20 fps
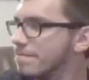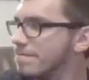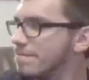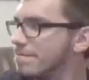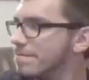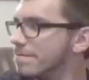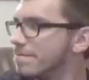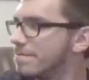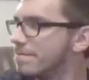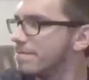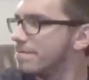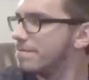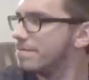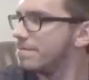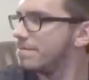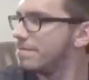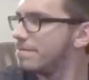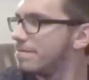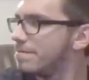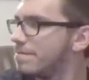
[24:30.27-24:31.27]

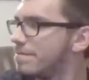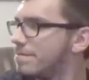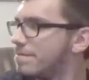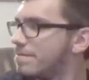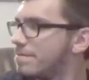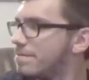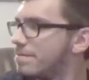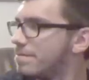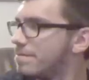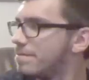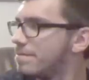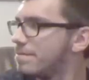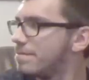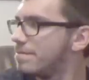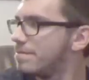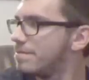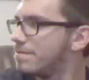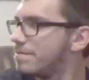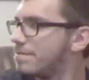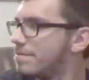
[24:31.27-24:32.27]

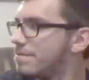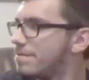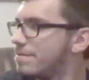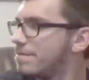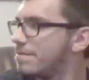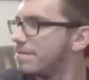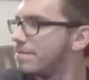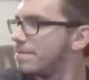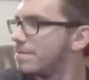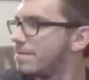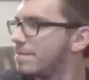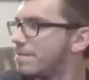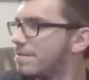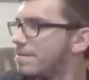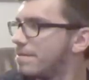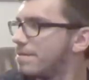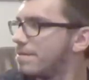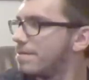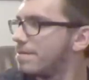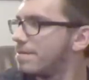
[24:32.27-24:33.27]

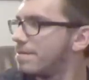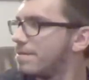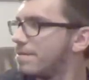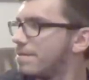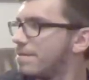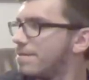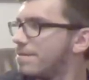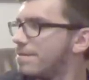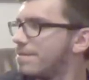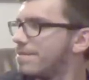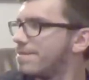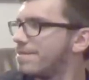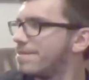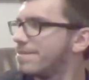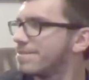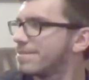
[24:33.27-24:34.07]
(silent)